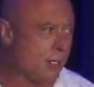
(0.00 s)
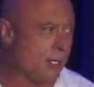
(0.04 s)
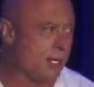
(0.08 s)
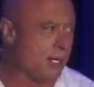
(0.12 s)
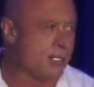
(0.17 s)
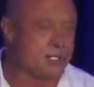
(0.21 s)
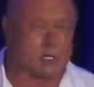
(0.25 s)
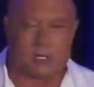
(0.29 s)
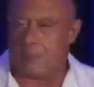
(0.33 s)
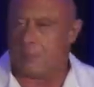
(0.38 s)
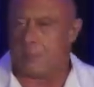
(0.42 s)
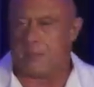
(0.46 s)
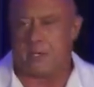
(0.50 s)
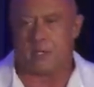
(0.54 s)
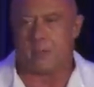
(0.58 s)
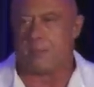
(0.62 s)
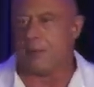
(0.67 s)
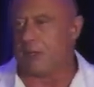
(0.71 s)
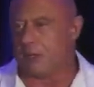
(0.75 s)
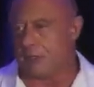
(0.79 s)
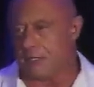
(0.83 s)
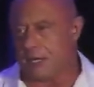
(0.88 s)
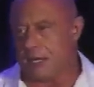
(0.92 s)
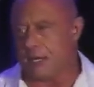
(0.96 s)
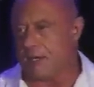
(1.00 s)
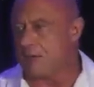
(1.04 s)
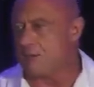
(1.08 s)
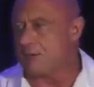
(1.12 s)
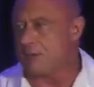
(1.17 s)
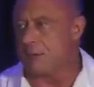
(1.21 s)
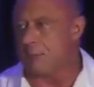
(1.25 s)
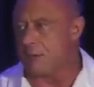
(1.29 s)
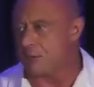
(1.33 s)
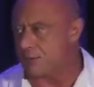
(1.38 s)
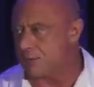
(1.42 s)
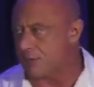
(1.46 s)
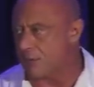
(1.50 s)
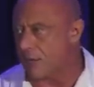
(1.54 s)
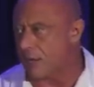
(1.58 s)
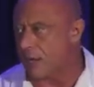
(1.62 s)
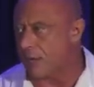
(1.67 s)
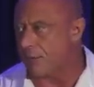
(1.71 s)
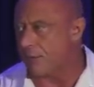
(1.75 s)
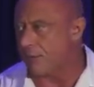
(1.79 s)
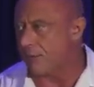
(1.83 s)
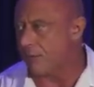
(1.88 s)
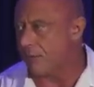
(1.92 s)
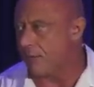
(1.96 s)
He's gonna be humiliated, he's gonna be
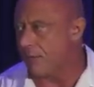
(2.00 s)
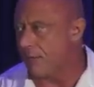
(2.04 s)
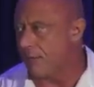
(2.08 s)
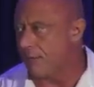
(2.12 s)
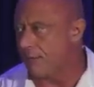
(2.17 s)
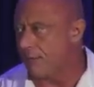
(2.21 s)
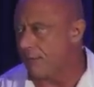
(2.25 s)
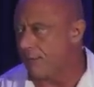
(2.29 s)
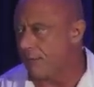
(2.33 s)
slaughtered, right?